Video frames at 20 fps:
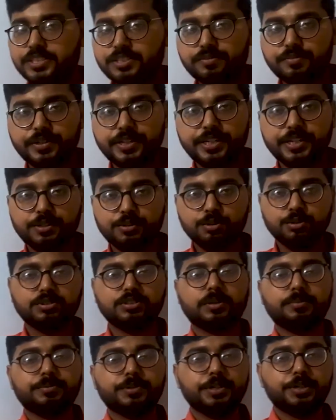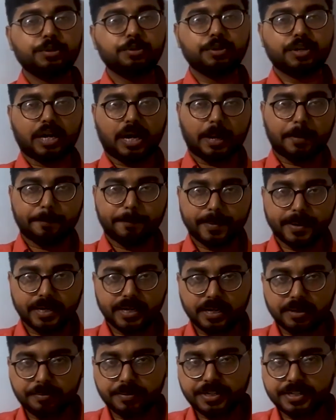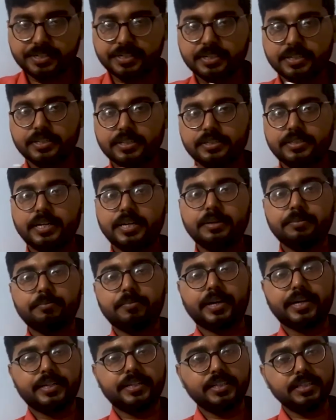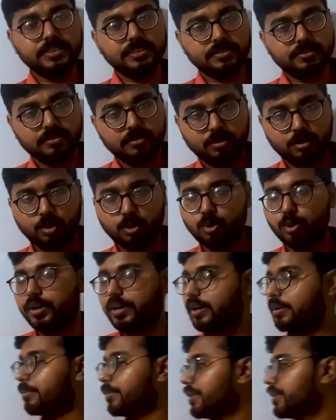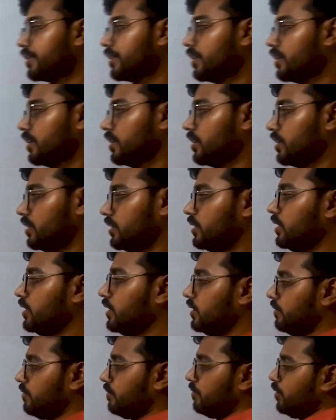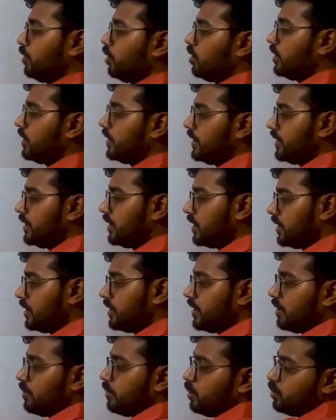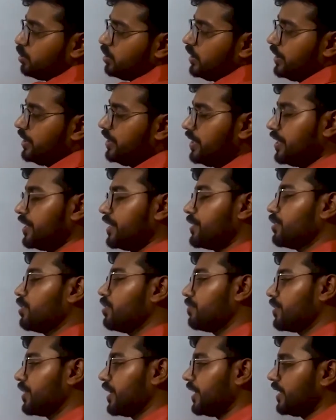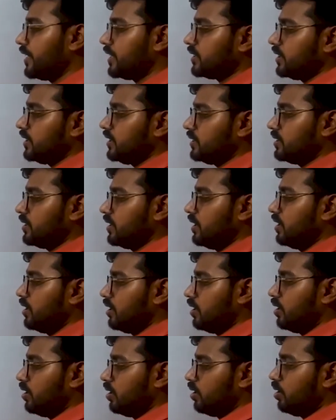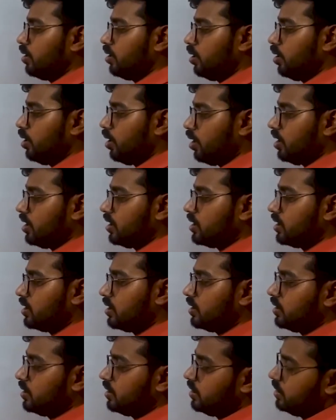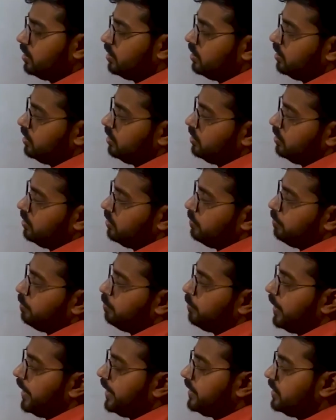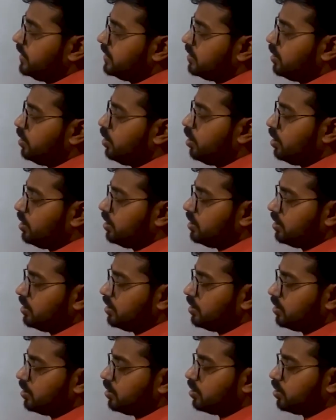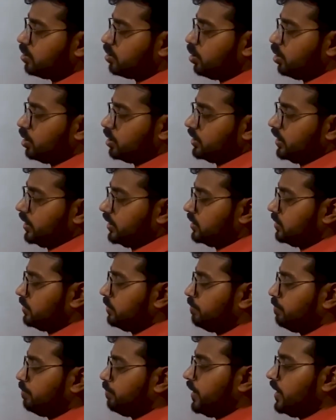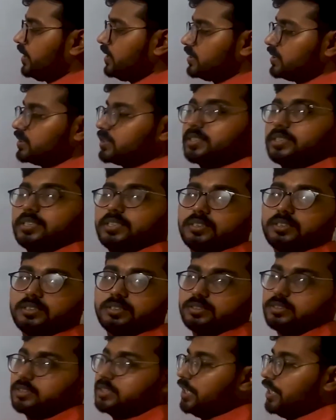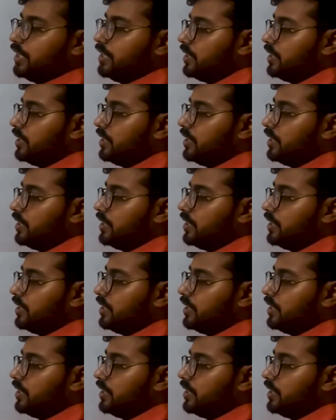we need to substitute upper limit, then minus lower limit. We already learned about the integration of 10x is log minus log cos x plus c.